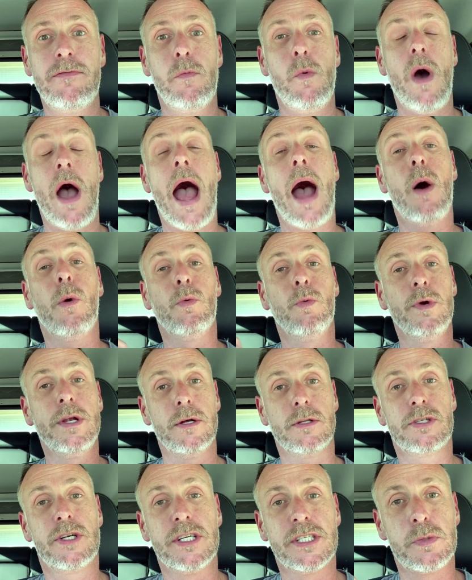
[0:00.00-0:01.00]
how
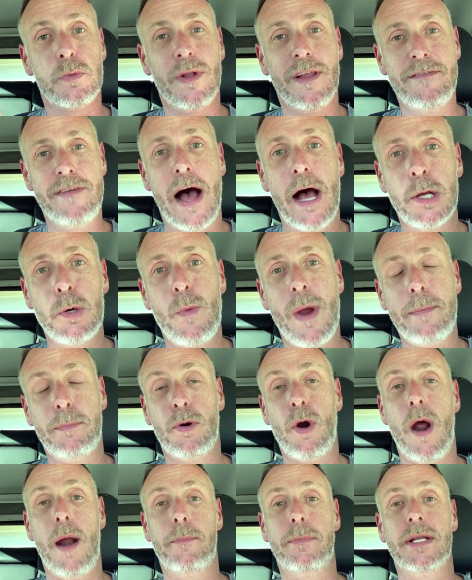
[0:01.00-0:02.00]
realtors will evaluate
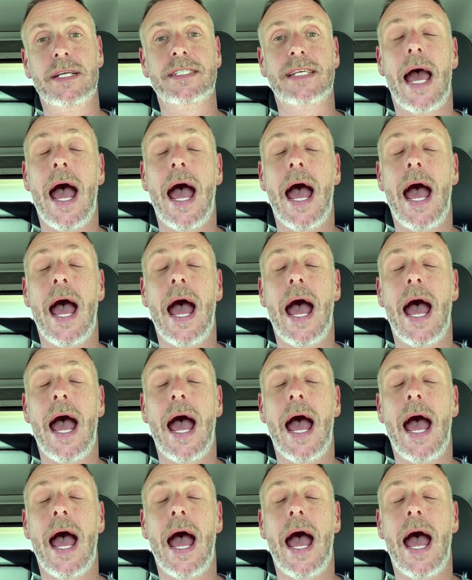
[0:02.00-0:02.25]
properties.